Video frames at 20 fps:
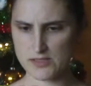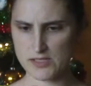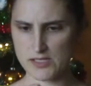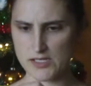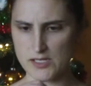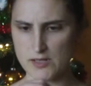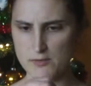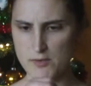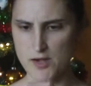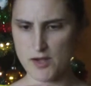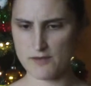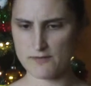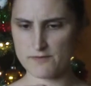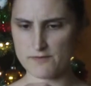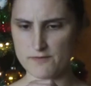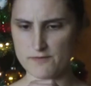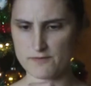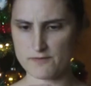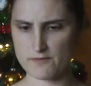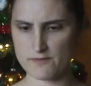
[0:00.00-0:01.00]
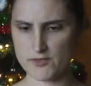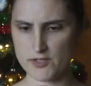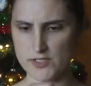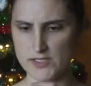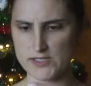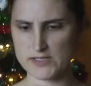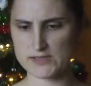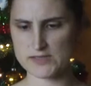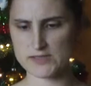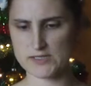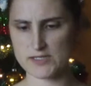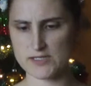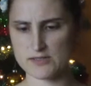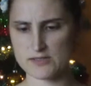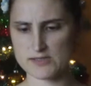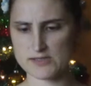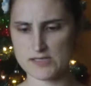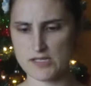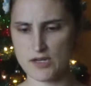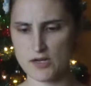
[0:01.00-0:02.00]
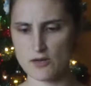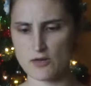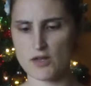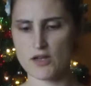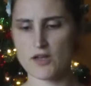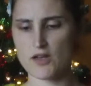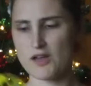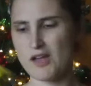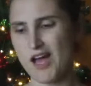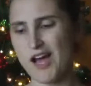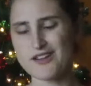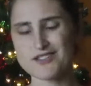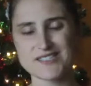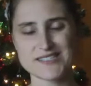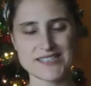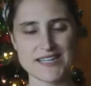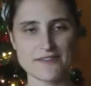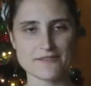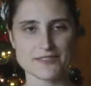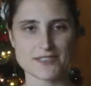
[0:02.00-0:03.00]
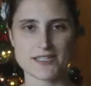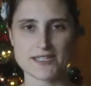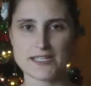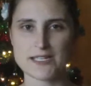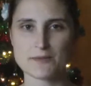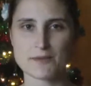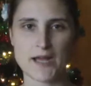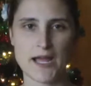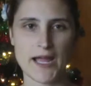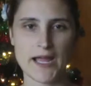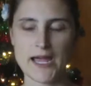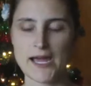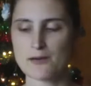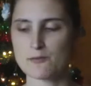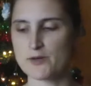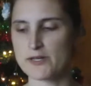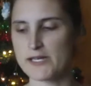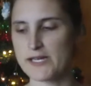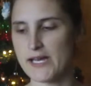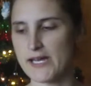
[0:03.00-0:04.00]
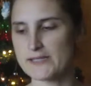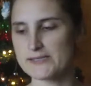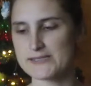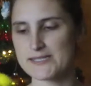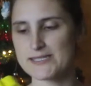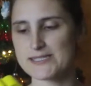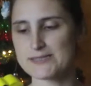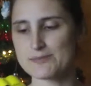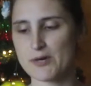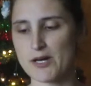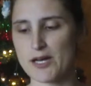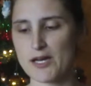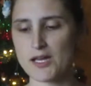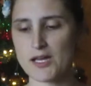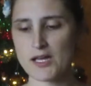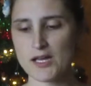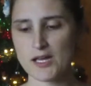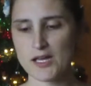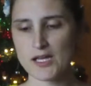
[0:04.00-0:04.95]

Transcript: can come off very easily. So I'll just have to keep an eye on when he has this, but